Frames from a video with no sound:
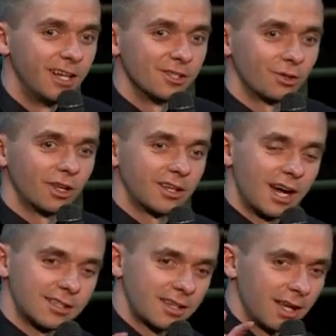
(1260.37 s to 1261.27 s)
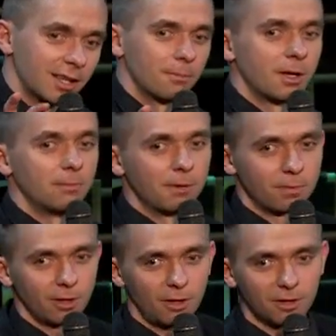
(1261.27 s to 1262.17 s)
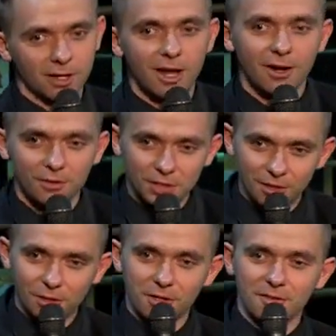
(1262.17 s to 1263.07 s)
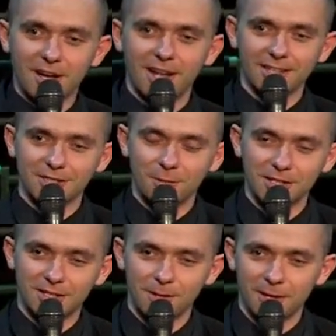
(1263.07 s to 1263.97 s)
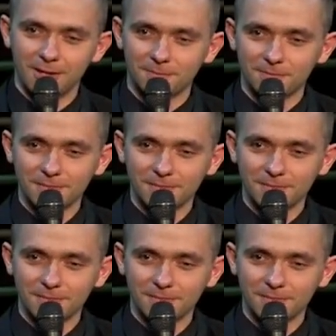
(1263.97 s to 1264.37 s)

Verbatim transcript: so that God's kingdom can be prolonged for the glory of God. Can somebody say amen?